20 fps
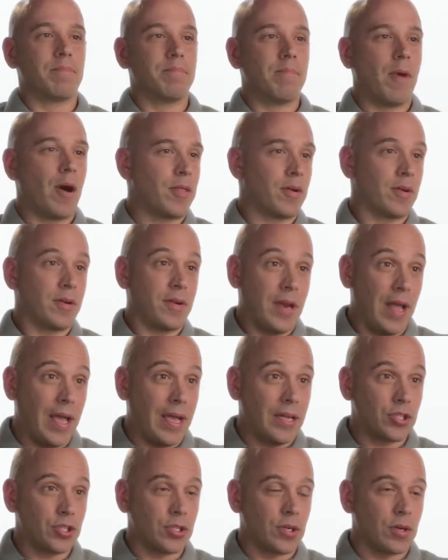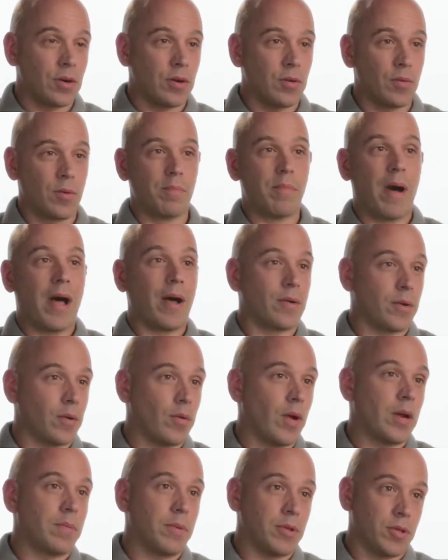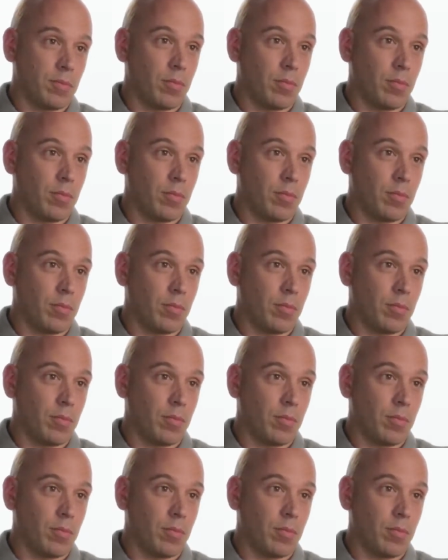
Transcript: Mother Nature will biodegrade the